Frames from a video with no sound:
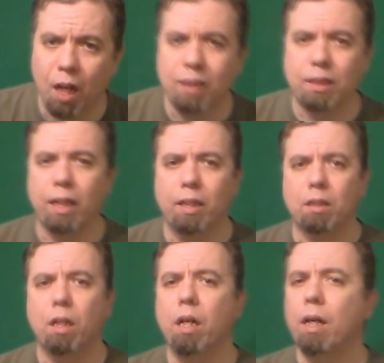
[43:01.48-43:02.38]
content,
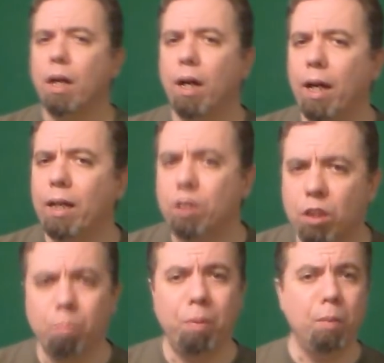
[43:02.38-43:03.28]
and
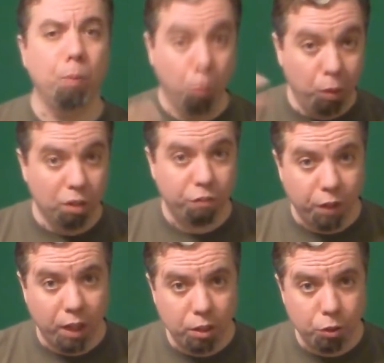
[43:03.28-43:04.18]
some people will
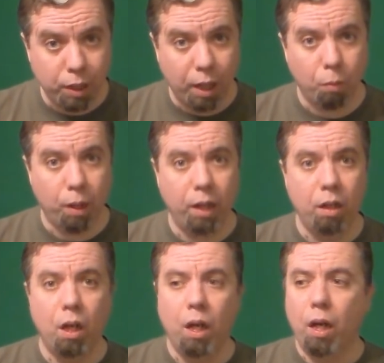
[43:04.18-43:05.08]
find you that way,